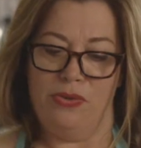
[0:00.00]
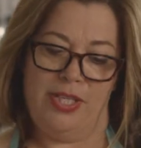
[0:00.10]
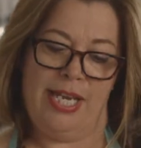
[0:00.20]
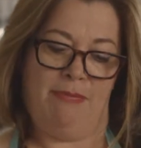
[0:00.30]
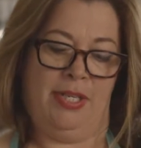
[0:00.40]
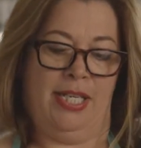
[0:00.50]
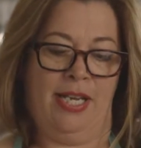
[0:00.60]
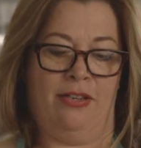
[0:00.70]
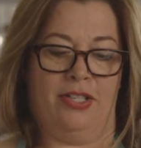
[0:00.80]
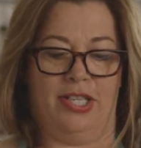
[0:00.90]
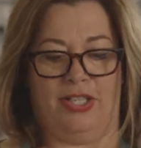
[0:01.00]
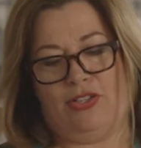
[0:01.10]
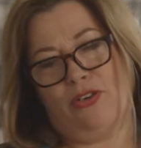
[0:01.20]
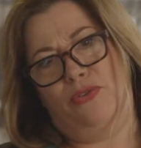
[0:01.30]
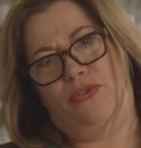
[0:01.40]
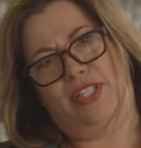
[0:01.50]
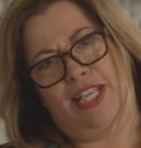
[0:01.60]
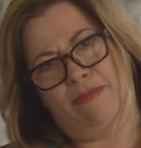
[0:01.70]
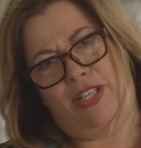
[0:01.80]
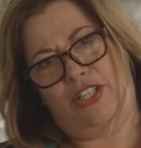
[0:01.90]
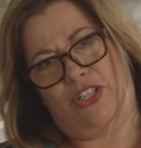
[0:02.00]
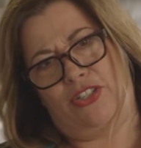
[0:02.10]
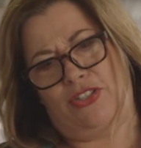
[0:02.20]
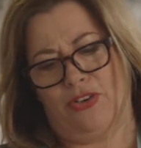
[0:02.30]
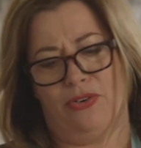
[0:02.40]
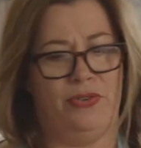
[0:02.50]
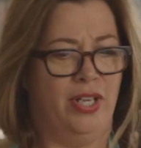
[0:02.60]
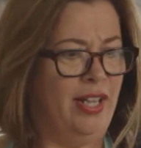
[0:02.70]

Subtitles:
tamped it down just so, steamed it just so,